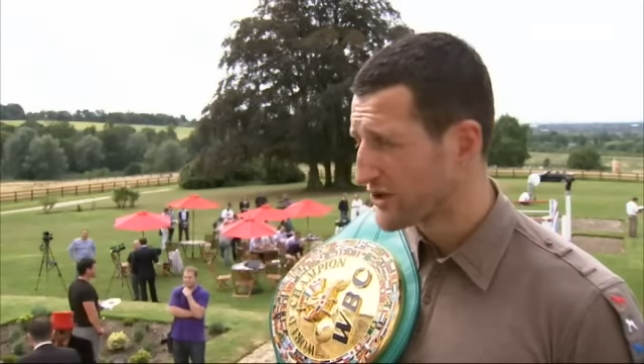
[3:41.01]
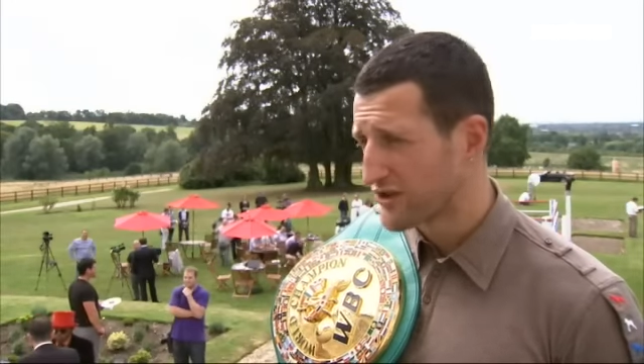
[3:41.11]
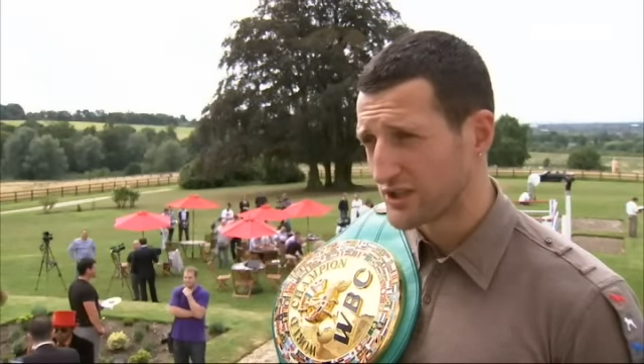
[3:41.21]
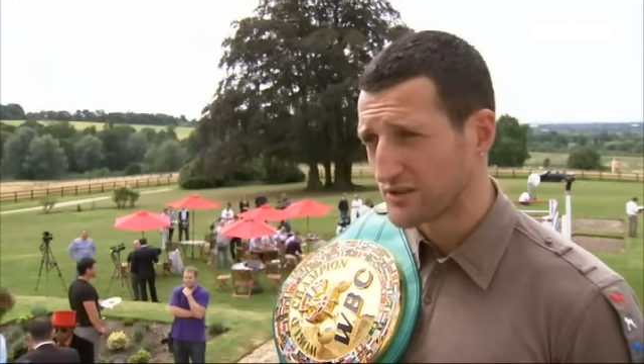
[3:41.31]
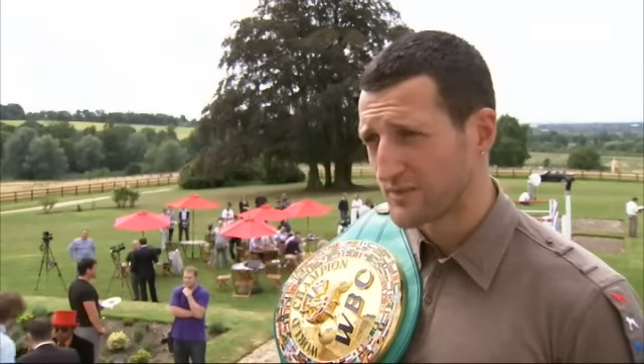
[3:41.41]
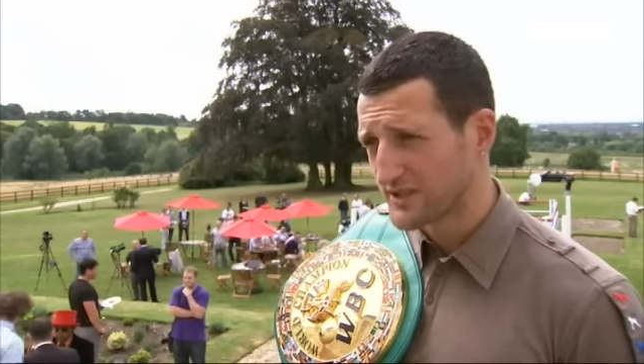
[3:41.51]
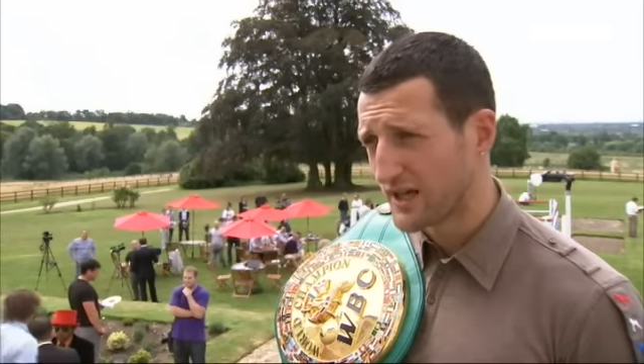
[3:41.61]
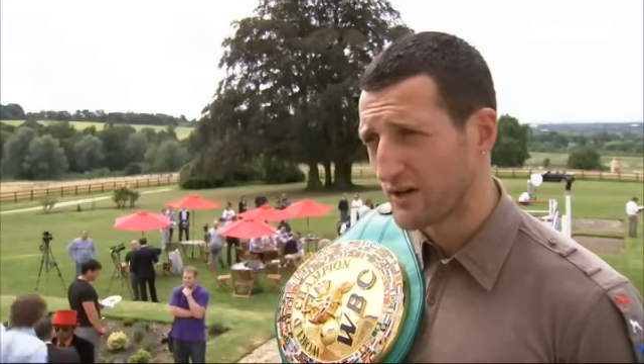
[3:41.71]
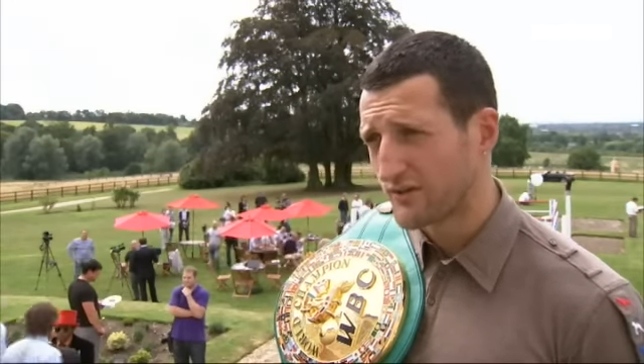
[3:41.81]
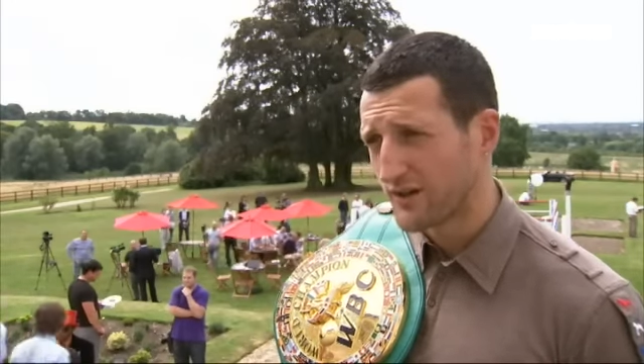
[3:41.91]
in the trenches
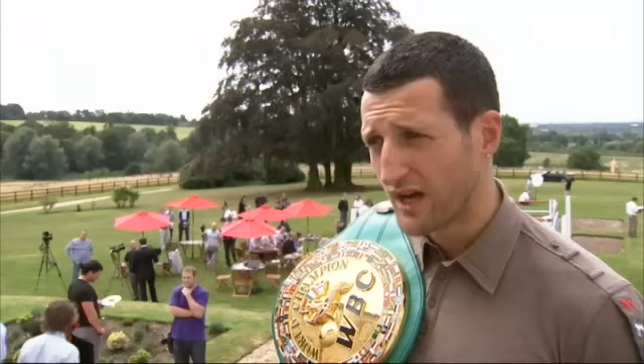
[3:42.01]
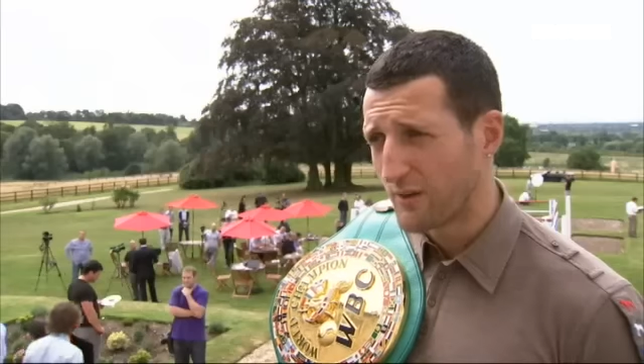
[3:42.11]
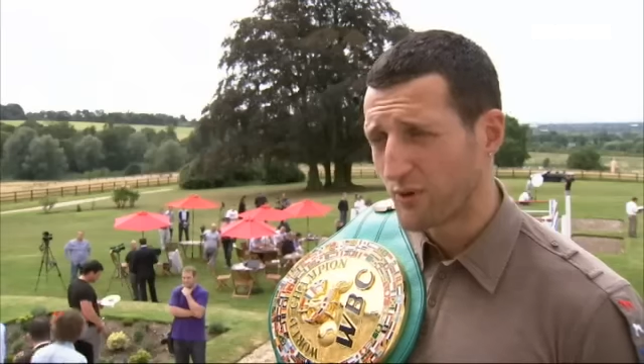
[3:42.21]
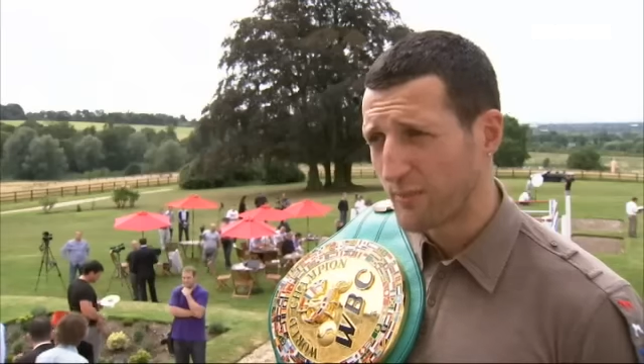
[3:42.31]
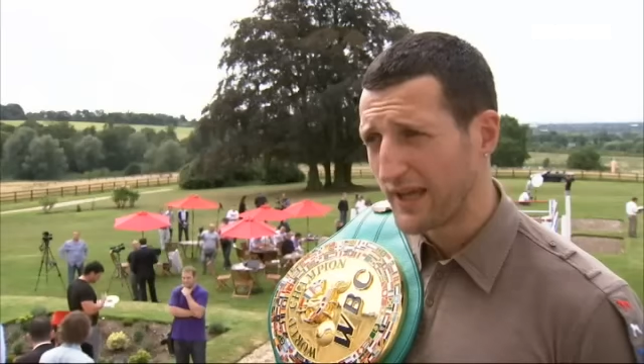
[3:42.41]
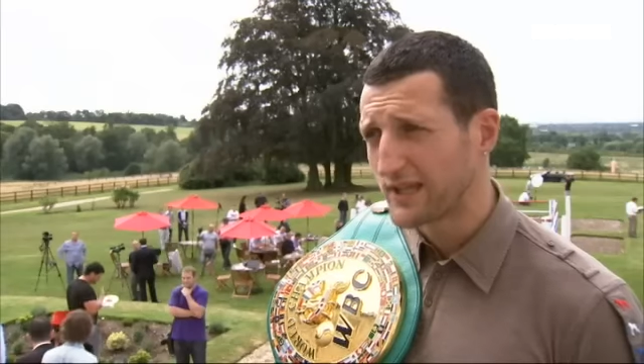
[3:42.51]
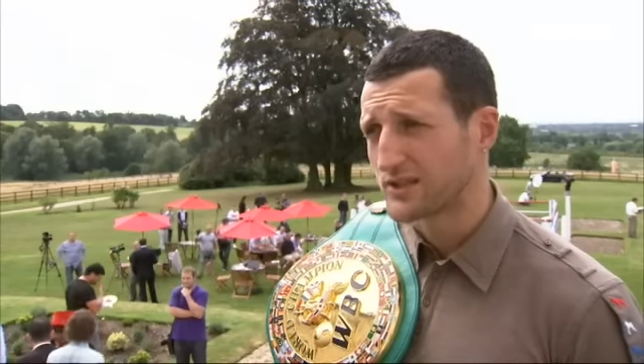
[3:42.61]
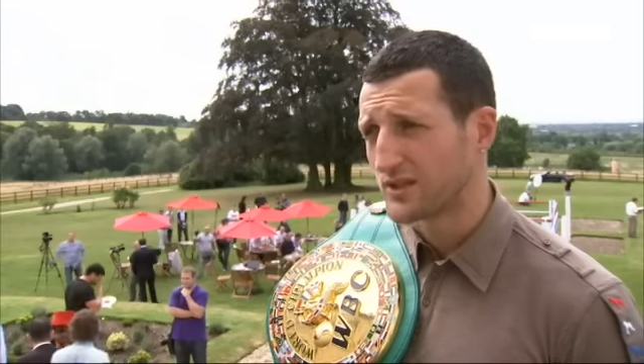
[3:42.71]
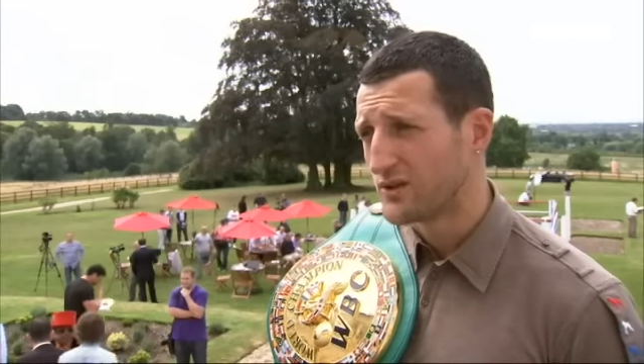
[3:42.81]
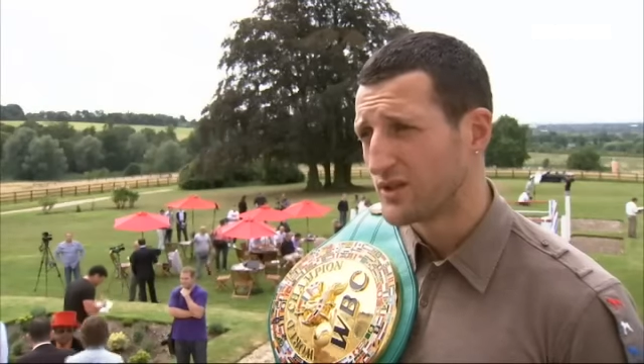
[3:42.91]
myself, I'm prepared
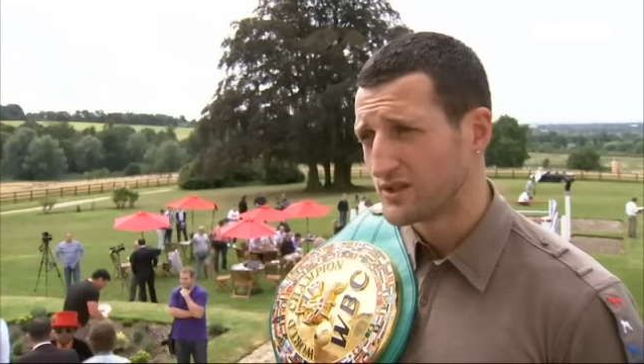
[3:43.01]
to.